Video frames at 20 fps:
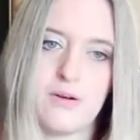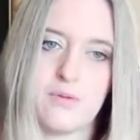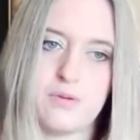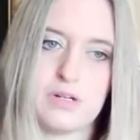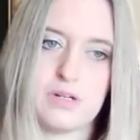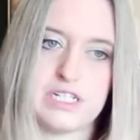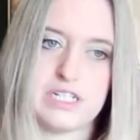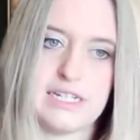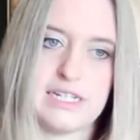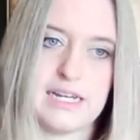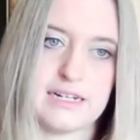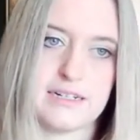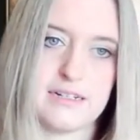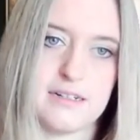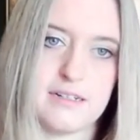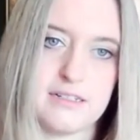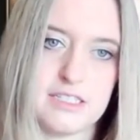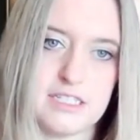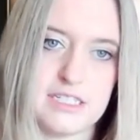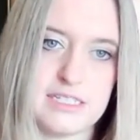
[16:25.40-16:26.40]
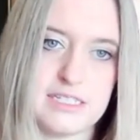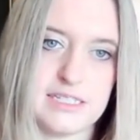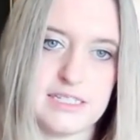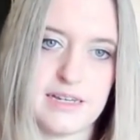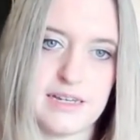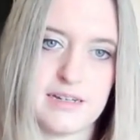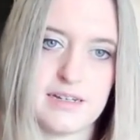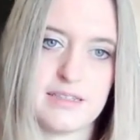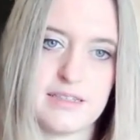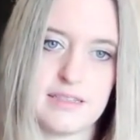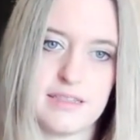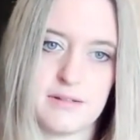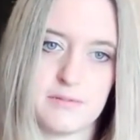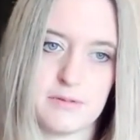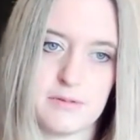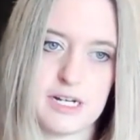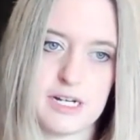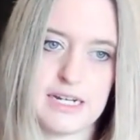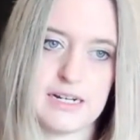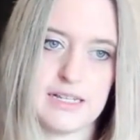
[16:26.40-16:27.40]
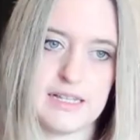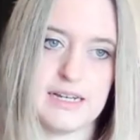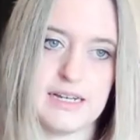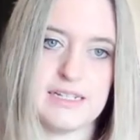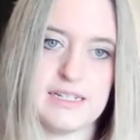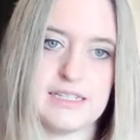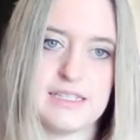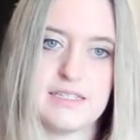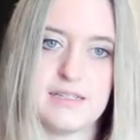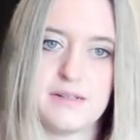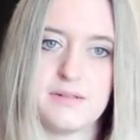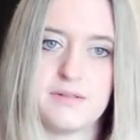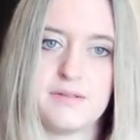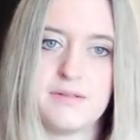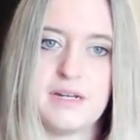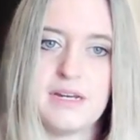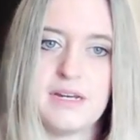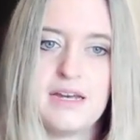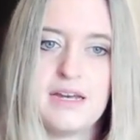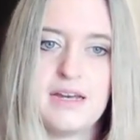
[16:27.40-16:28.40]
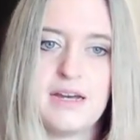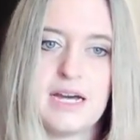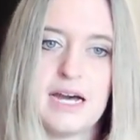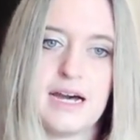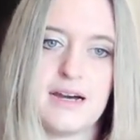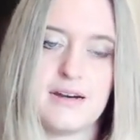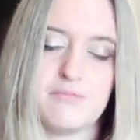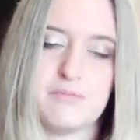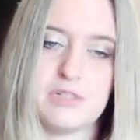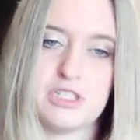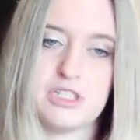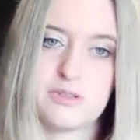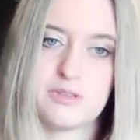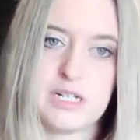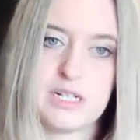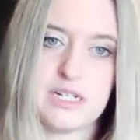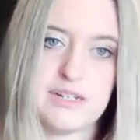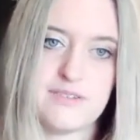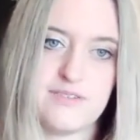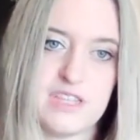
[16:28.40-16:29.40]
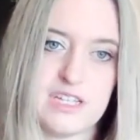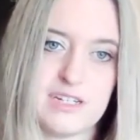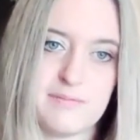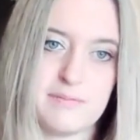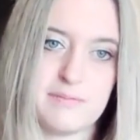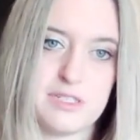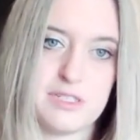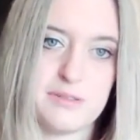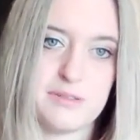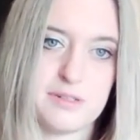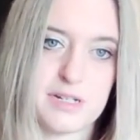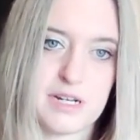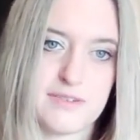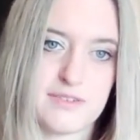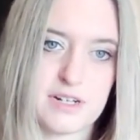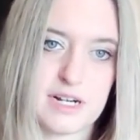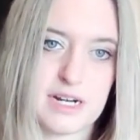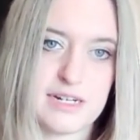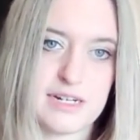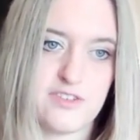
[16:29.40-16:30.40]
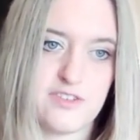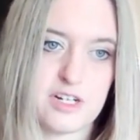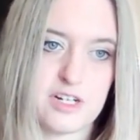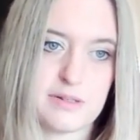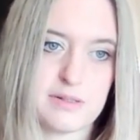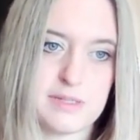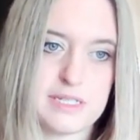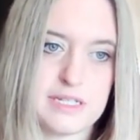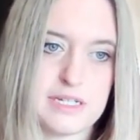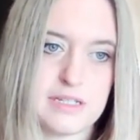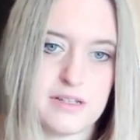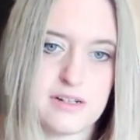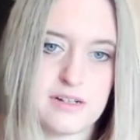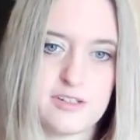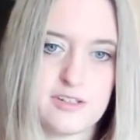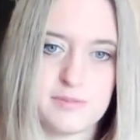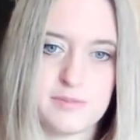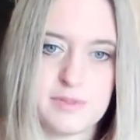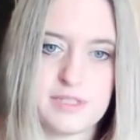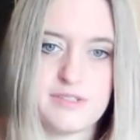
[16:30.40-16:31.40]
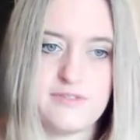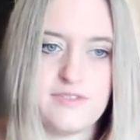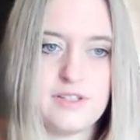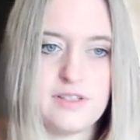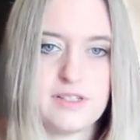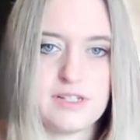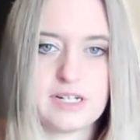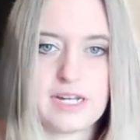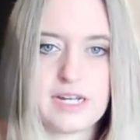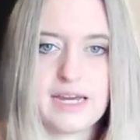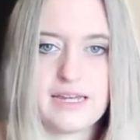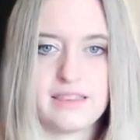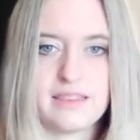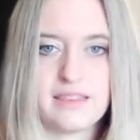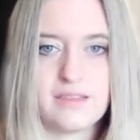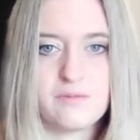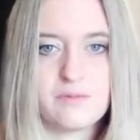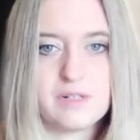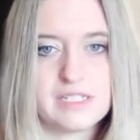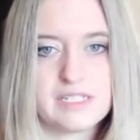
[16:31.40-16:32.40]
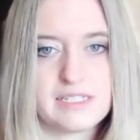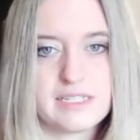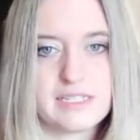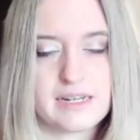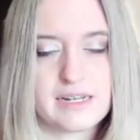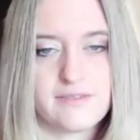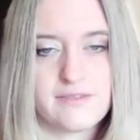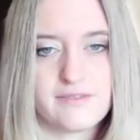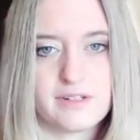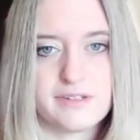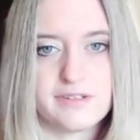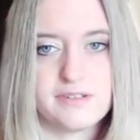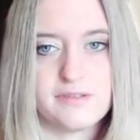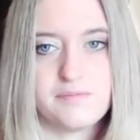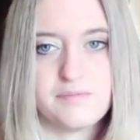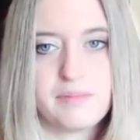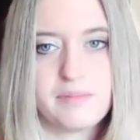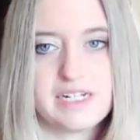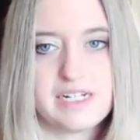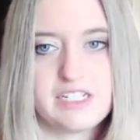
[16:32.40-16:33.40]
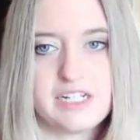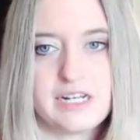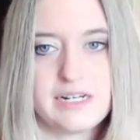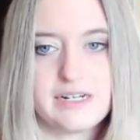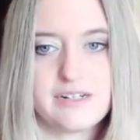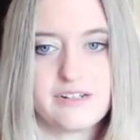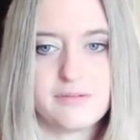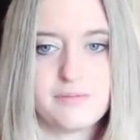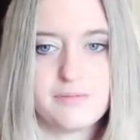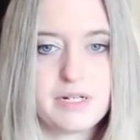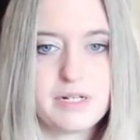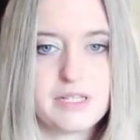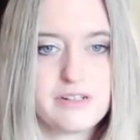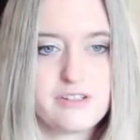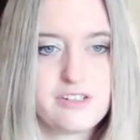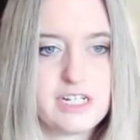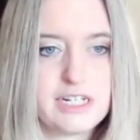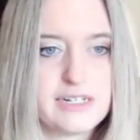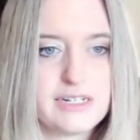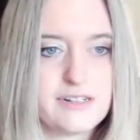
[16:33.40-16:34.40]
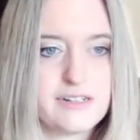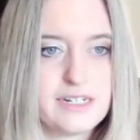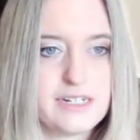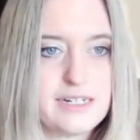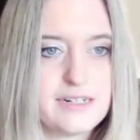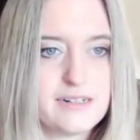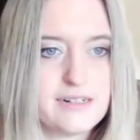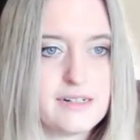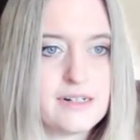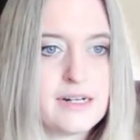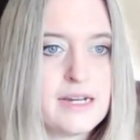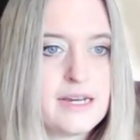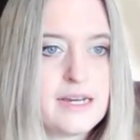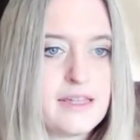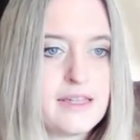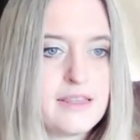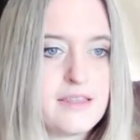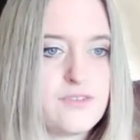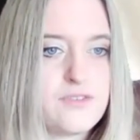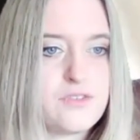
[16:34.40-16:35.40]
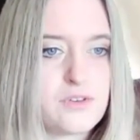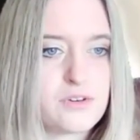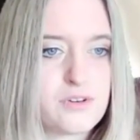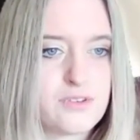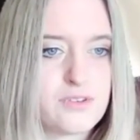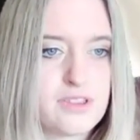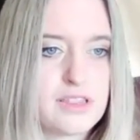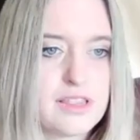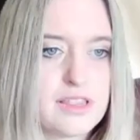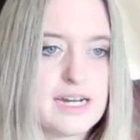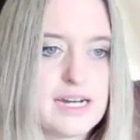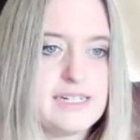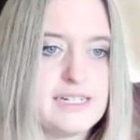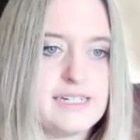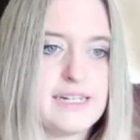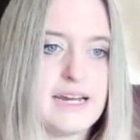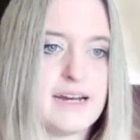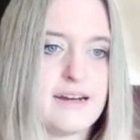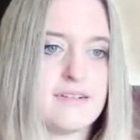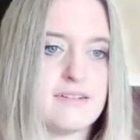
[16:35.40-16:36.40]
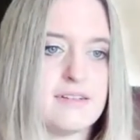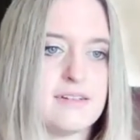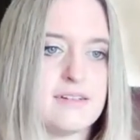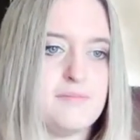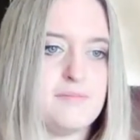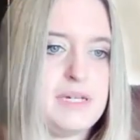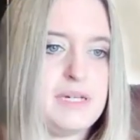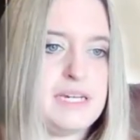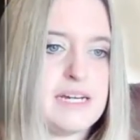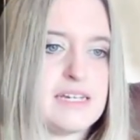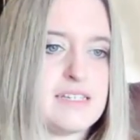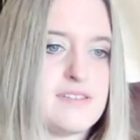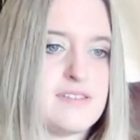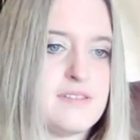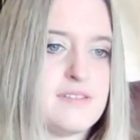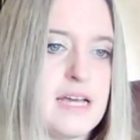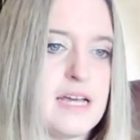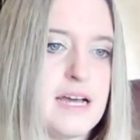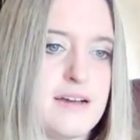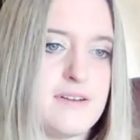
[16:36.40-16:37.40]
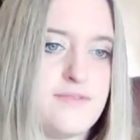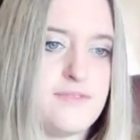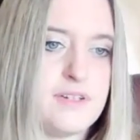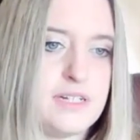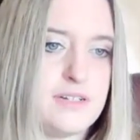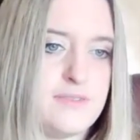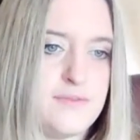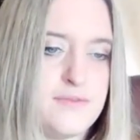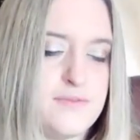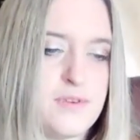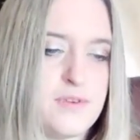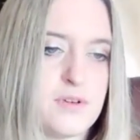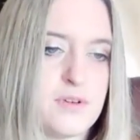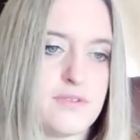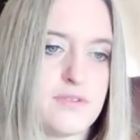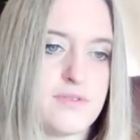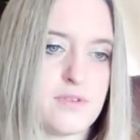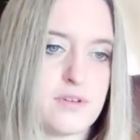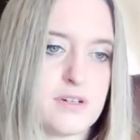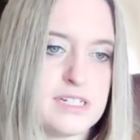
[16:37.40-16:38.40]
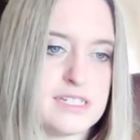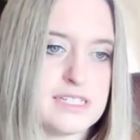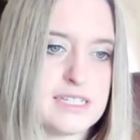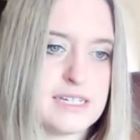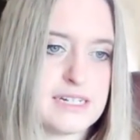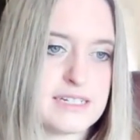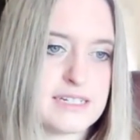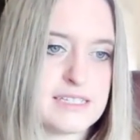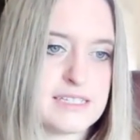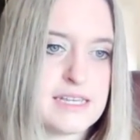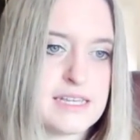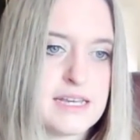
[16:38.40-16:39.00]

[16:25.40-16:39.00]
which technologies that were analyzed. So majority of them do cover high frequency alarms. If you look at the ones that covers bed shaker and pillow shaker here, the fourth line down, BS 5446.